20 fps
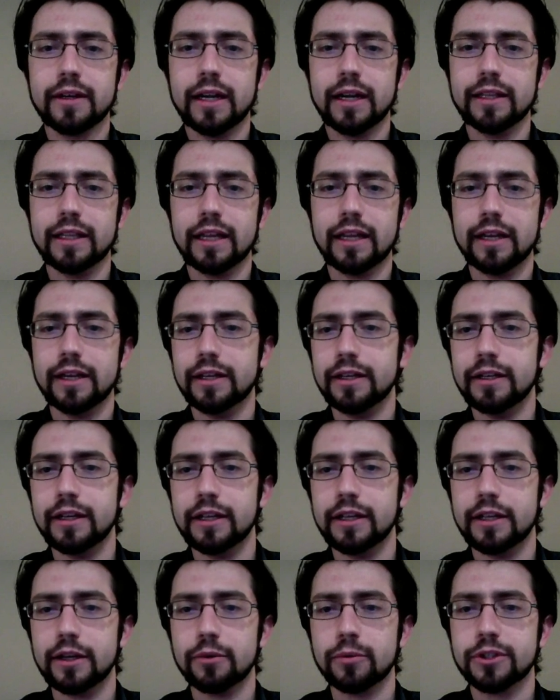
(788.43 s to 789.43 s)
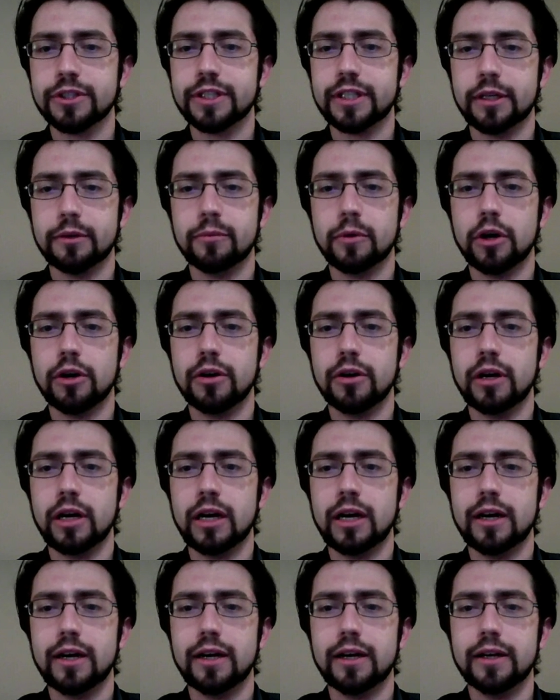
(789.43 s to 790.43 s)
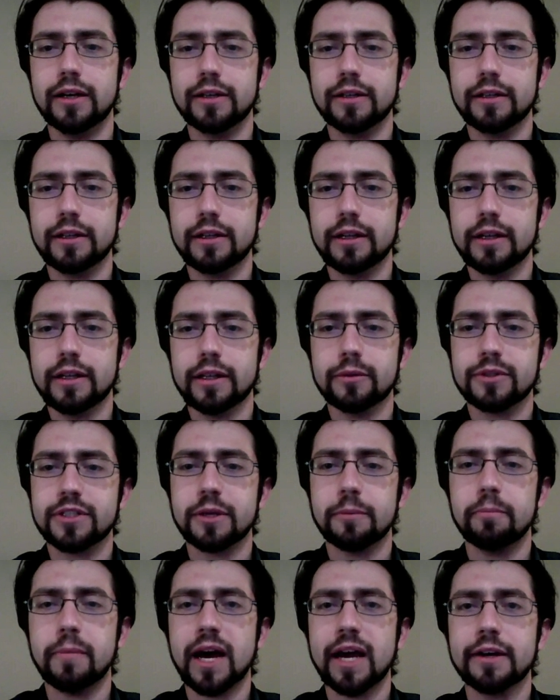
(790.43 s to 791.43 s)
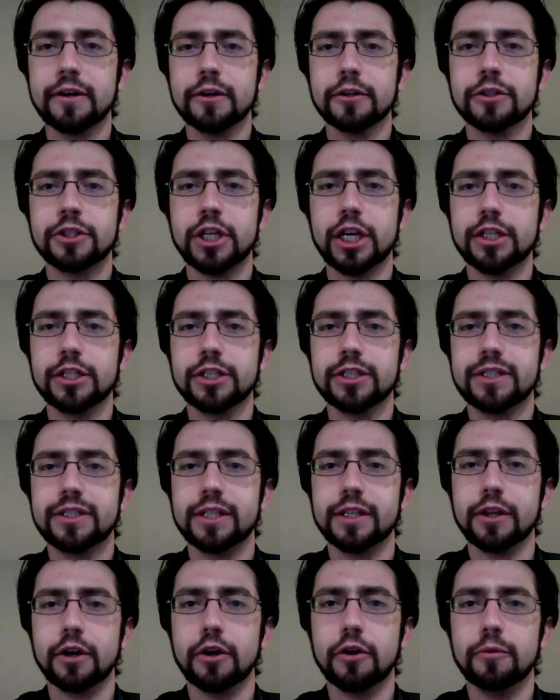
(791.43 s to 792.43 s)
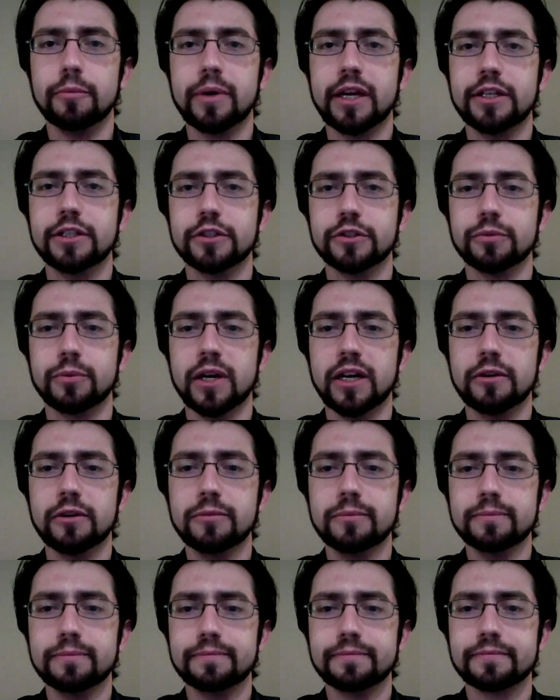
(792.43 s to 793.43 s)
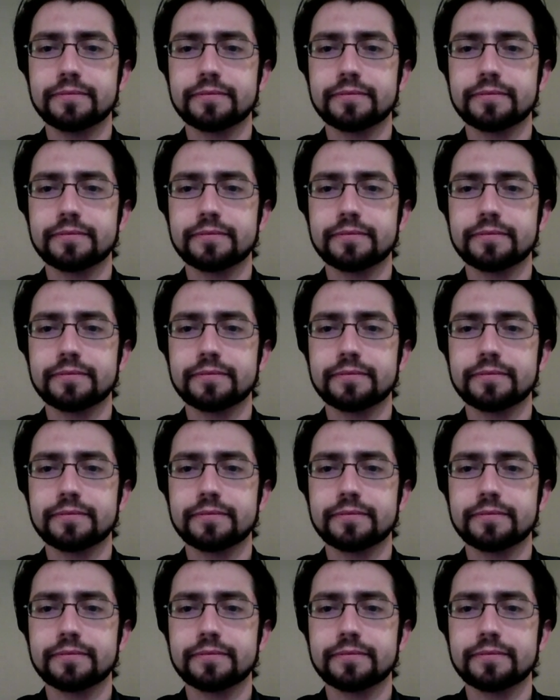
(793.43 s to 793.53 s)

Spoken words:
And then there were some minor changes to the homepage as well.